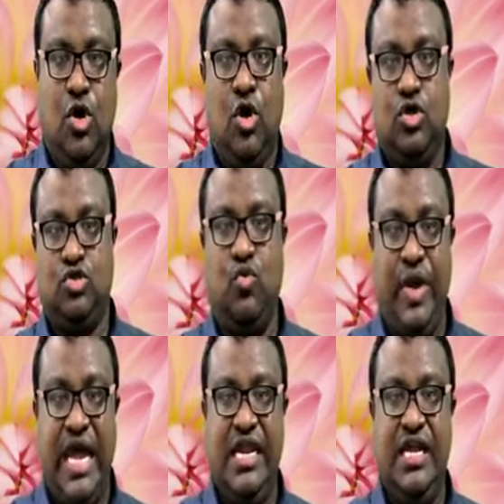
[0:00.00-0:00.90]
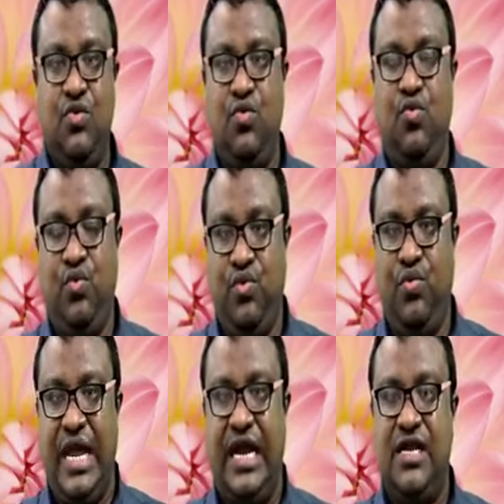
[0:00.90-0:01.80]
So when
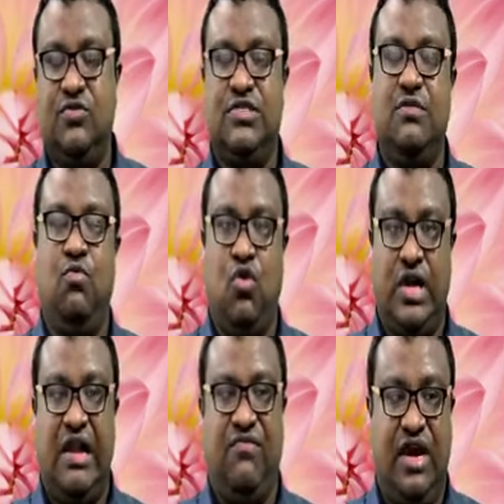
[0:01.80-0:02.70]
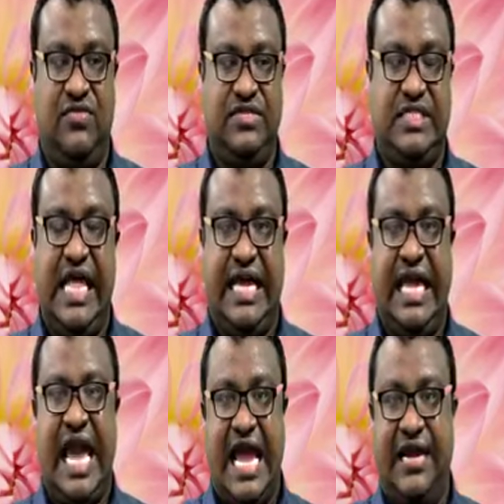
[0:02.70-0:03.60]
we are using modal verbs like
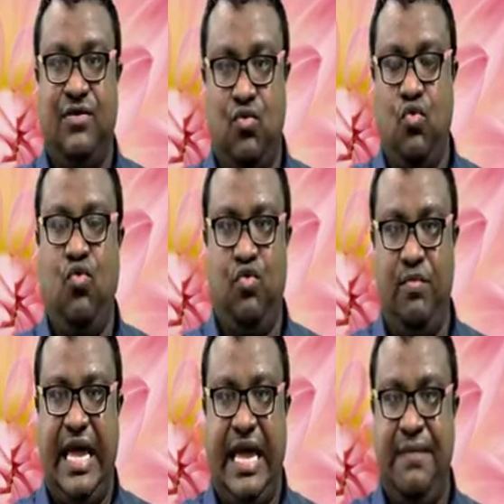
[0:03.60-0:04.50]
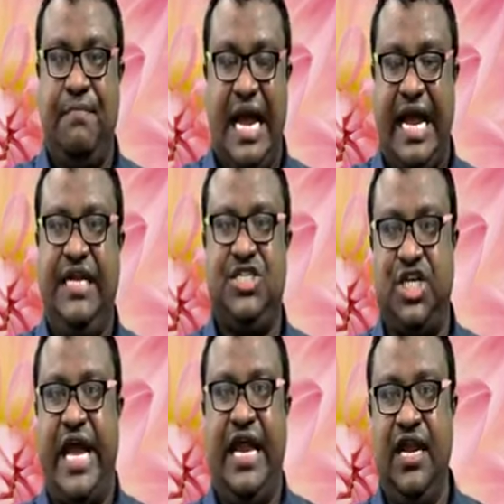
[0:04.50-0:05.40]
can, could, may, might,
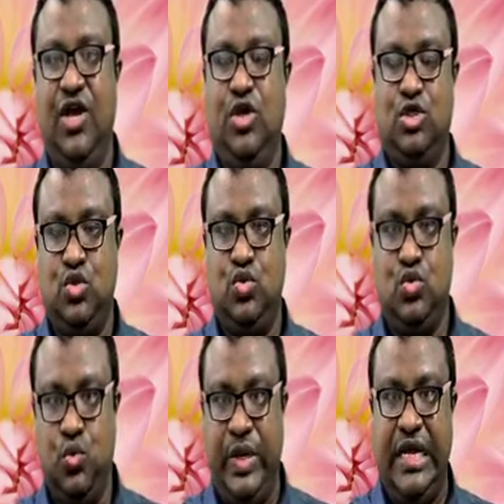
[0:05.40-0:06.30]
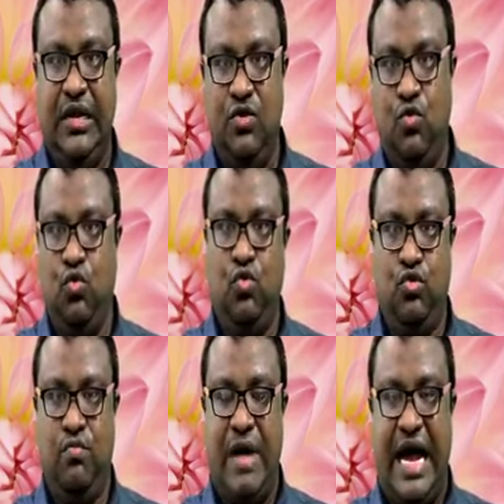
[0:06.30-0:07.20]
shall, should, will,
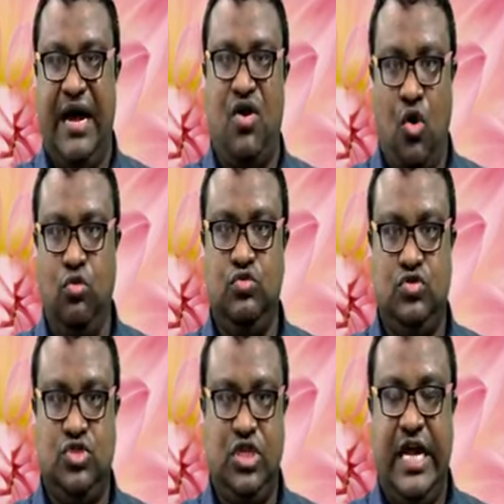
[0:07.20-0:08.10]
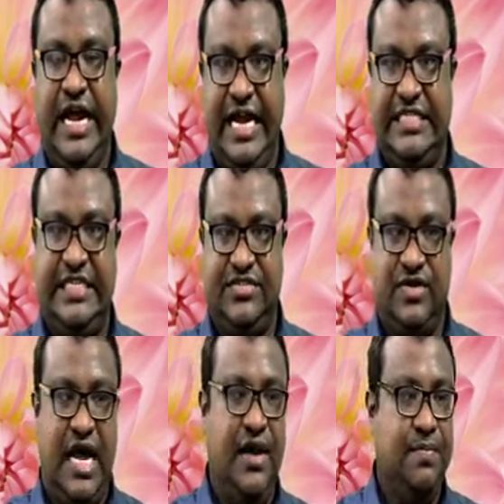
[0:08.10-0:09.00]
would, ought,
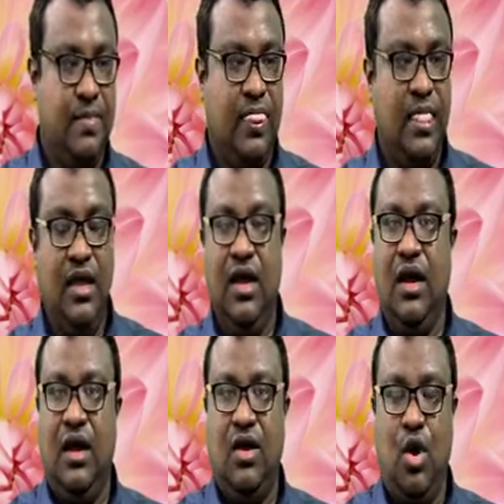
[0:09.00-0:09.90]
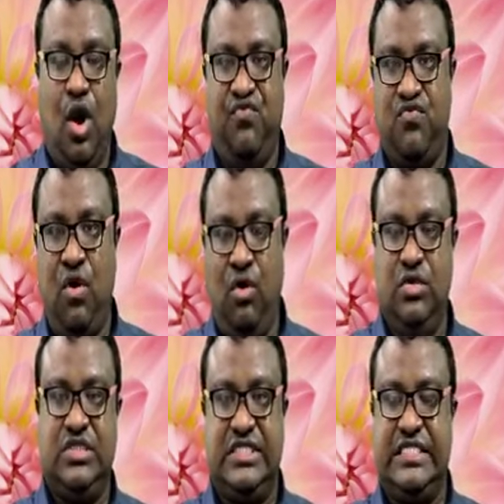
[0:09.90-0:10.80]
etc., of
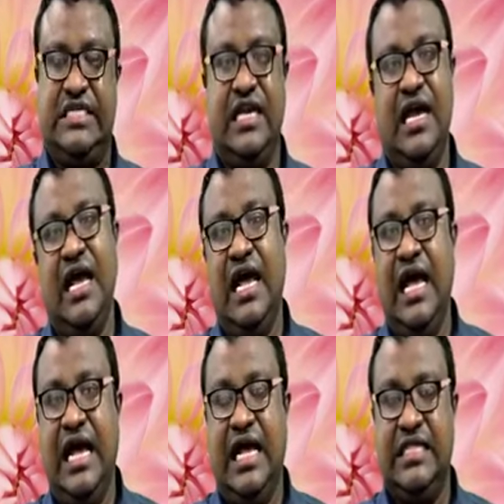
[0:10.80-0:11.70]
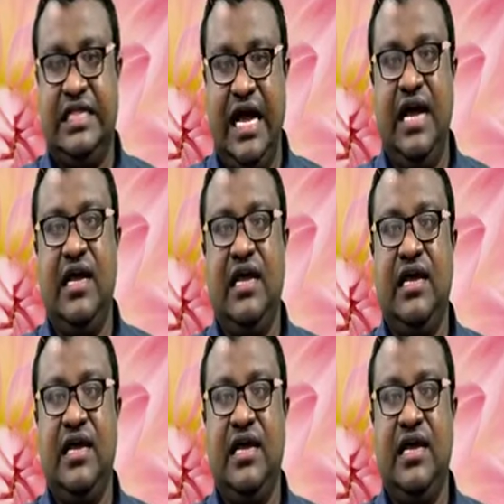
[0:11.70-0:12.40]
course the